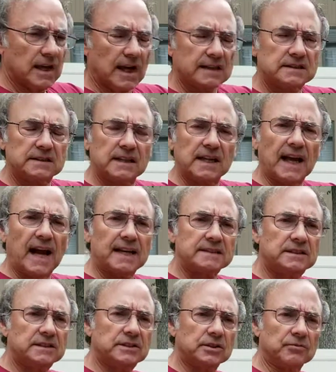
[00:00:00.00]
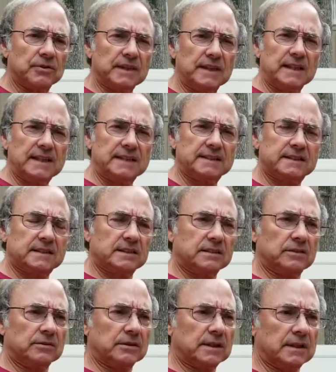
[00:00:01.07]
toxic gases are released
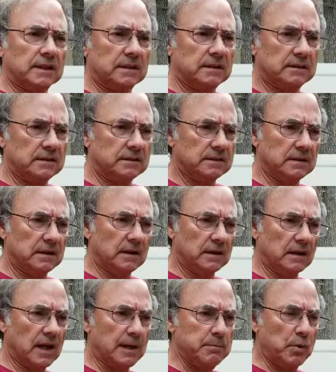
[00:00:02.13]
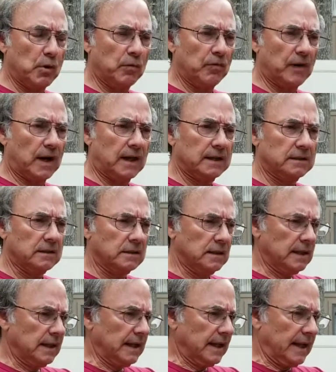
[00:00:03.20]
during a Lipo fire.
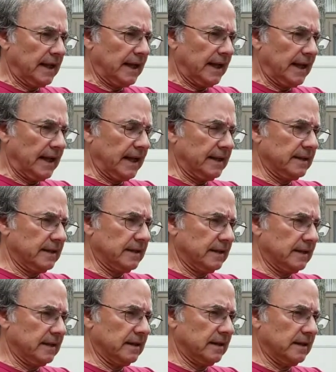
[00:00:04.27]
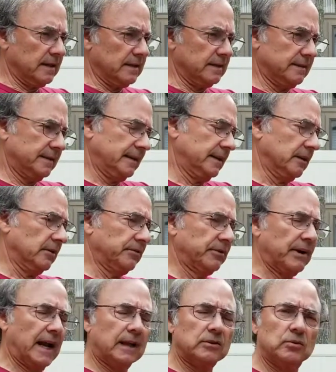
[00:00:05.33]
And you know, if you're
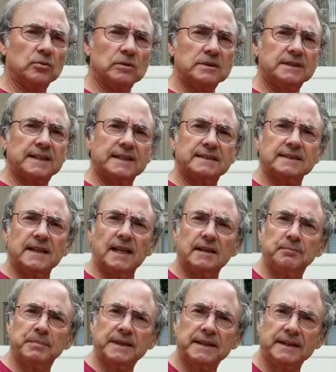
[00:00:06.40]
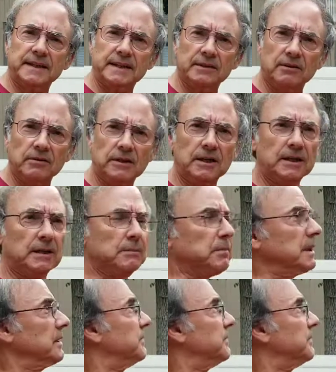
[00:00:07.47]
outdoors, that's not a big deal. But if